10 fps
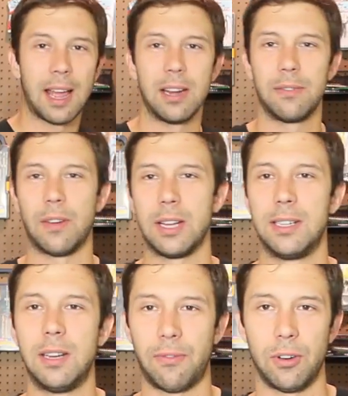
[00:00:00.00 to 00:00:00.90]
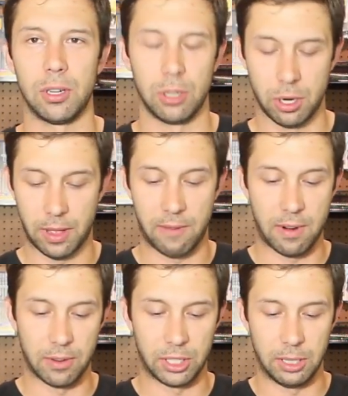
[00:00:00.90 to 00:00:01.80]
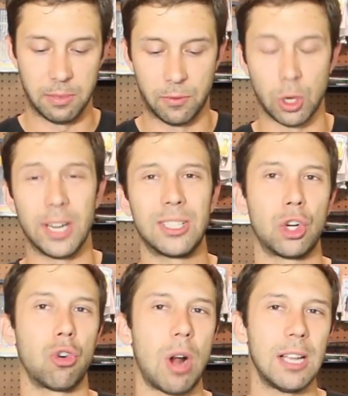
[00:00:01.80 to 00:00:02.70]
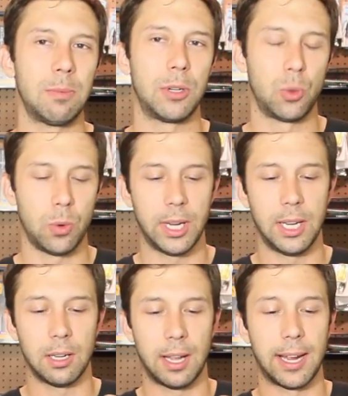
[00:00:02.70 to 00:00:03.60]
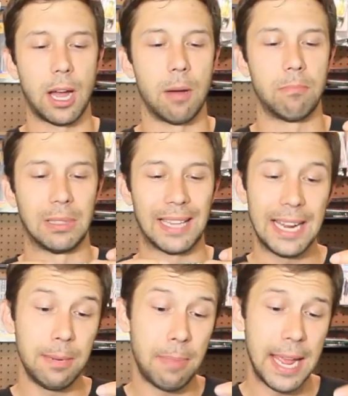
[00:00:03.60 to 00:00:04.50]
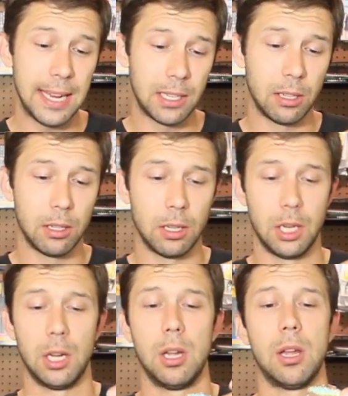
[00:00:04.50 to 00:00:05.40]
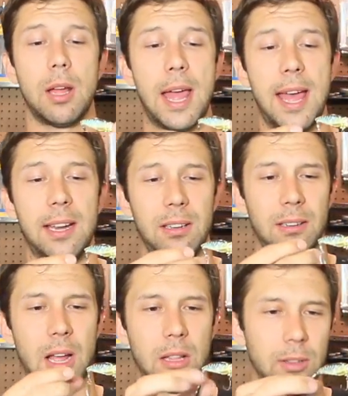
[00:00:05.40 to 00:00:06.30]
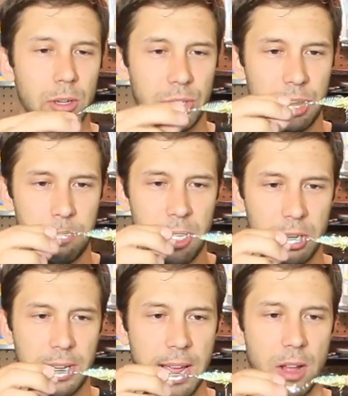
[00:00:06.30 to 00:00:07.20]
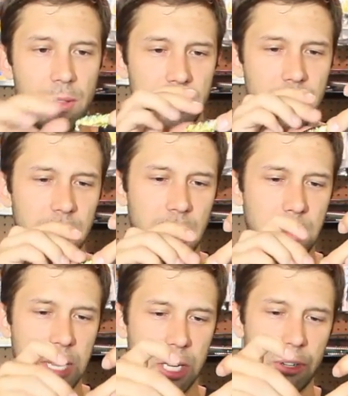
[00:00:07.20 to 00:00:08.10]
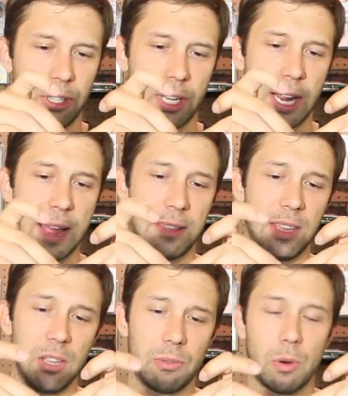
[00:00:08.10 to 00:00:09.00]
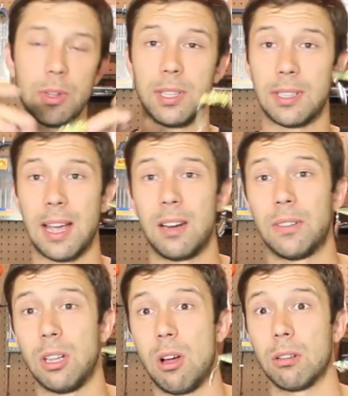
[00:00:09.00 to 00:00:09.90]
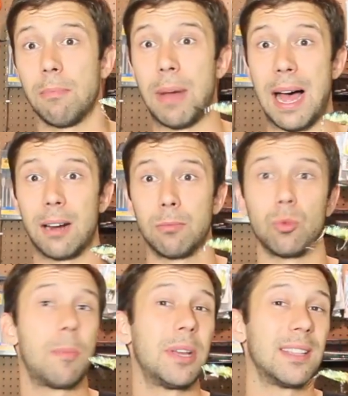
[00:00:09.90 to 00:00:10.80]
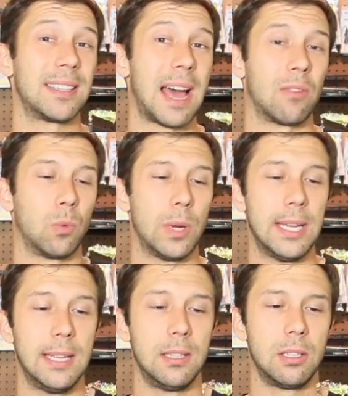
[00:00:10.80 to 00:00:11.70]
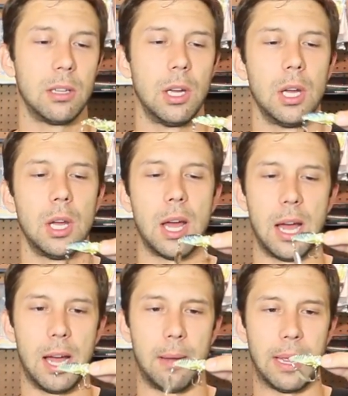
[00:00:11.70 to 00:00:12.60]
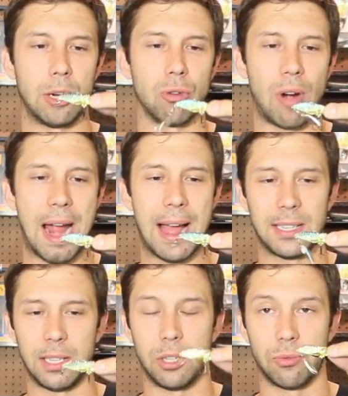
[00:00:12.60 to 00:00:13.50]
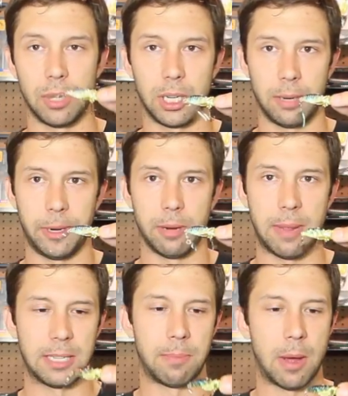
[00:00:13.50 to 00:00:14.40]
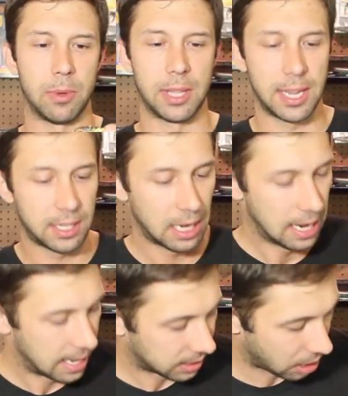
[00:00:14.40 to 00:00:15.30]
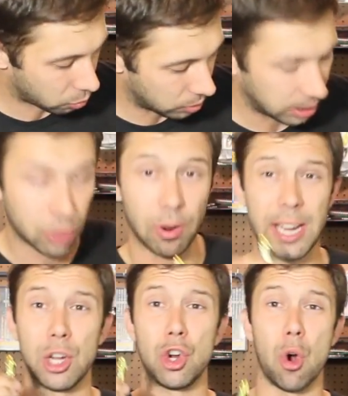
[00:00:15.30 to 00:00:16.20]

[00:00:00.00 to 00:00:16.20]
kind of a different lure that I've never seen before. It's cross between like a blade bait and a little spinner tail. This is going to be interesting. I think throwing this kind of along the bottom, ripping this out of weeds and grass is really going to be your best bet with this. It's got a really great